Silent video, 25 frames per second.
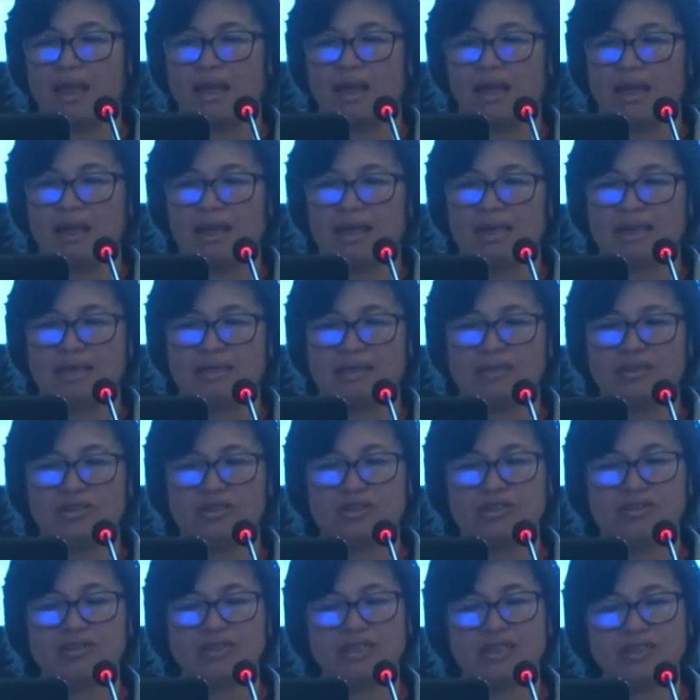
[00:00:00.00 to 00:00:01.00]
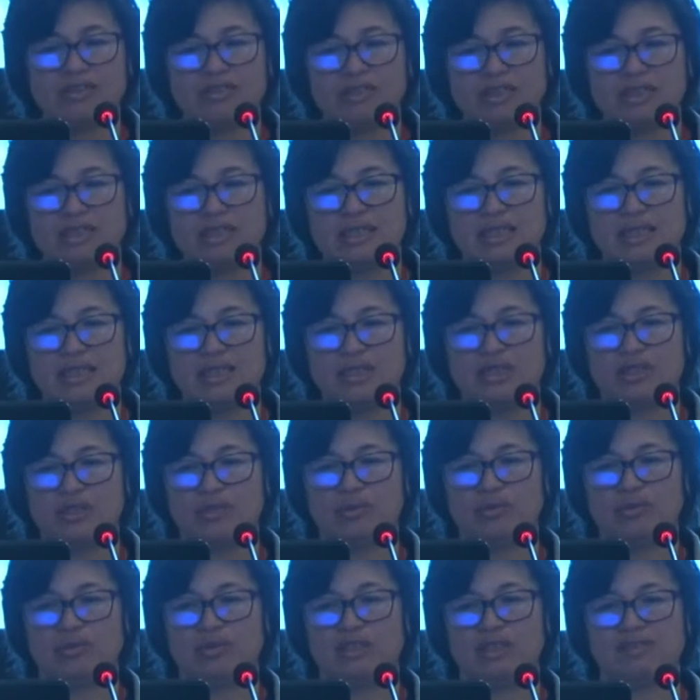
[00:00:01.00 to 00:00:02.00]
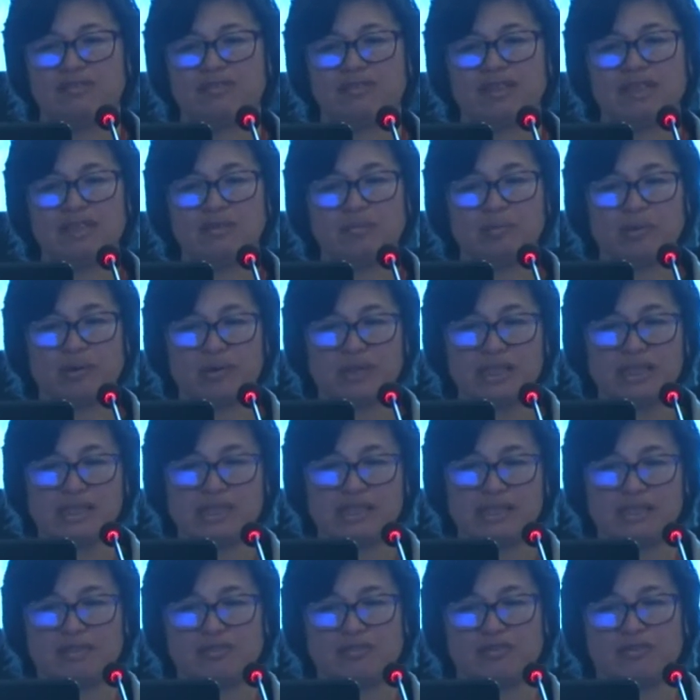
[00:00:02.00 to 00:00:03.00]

It's also interesting to define a policy